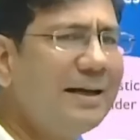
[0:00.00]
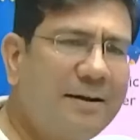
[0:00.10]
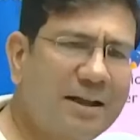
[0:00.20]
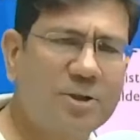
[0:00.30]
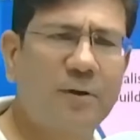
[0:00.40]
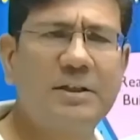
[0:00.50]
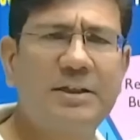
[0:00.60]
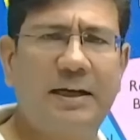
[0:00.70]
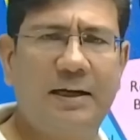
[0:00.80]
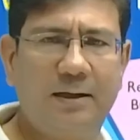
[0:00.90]
is the interest of
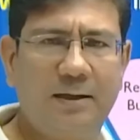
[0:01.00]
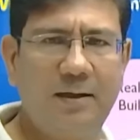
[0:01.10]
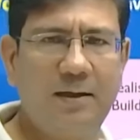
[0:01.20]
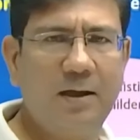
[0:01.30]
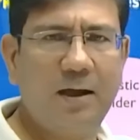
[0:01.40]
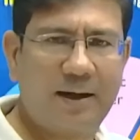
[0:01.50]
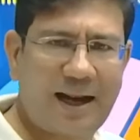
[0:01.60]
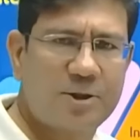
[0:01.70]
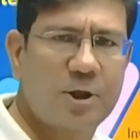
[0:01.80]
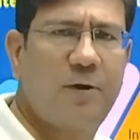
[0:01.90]
the child,
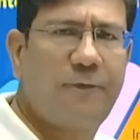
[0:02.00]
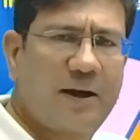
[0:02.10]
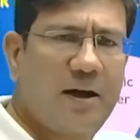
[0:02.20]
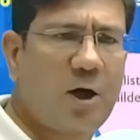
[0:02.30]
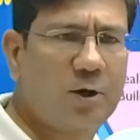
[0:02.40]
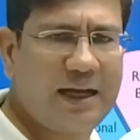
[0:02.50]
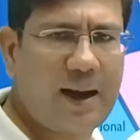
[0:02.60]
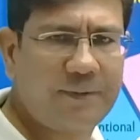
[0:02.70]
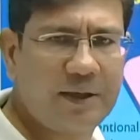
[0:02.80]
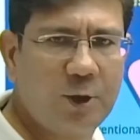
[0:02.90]
right? So you have figured out
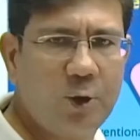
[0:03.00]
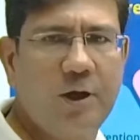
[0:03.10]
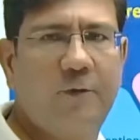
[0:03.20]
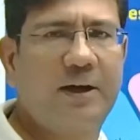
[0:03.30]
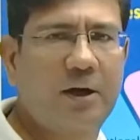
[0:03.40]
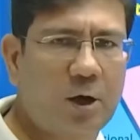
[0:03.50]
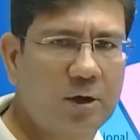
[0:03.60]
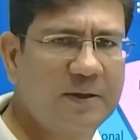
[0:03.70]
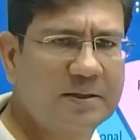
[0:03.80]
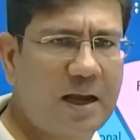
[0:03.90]
the aptitude, you have figured
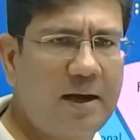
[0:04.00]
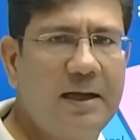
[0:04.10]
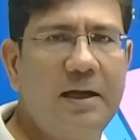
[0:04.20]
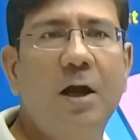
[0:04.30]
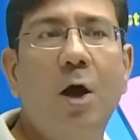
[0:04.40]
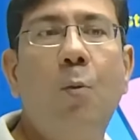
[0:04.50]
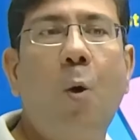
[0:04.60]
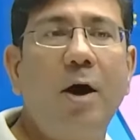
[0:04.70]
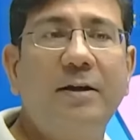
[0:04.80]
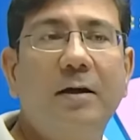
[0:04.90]
out the personality.
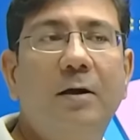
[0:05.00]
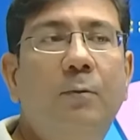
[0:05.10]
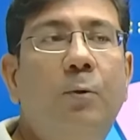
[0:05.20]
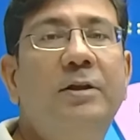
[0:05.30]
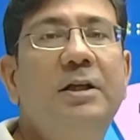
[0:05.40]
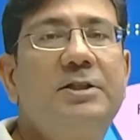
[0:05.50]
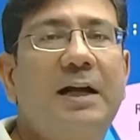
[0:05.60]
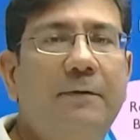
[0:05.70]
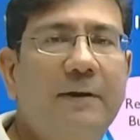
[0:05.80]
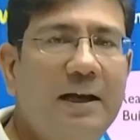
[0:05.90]
What would the
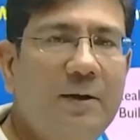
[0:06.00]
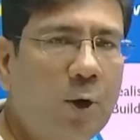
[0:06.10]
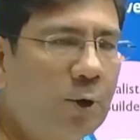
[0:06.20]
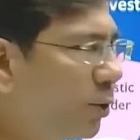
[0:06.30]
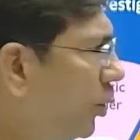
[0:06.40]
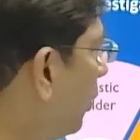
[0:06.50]
child really want